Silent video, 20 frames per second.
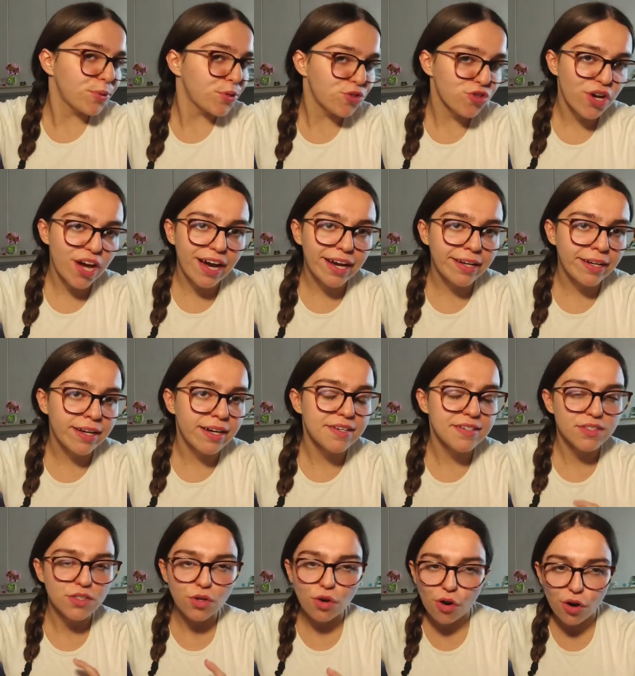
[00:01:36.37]
China
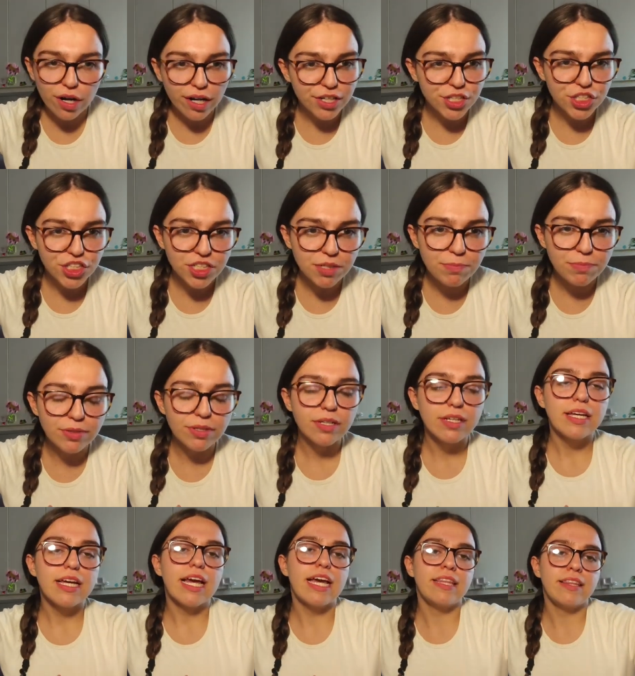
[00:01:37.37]
scholarship,
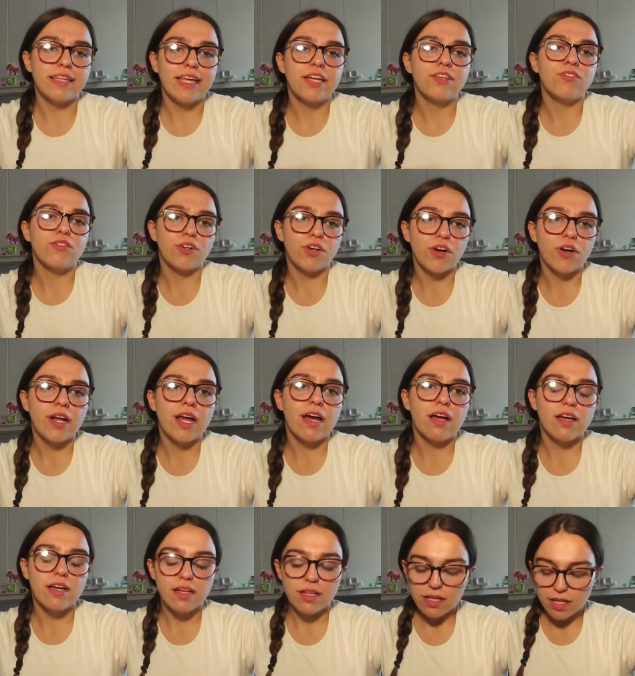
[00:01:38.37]
and then you're
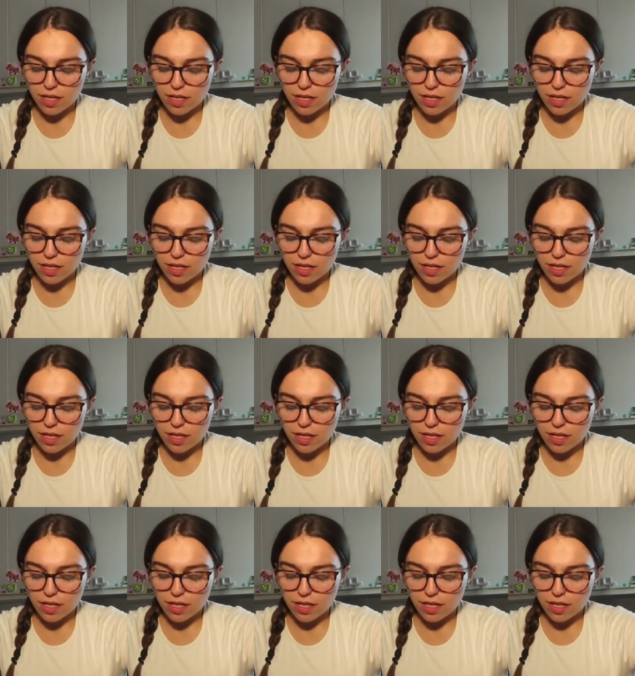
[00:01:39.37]
gonna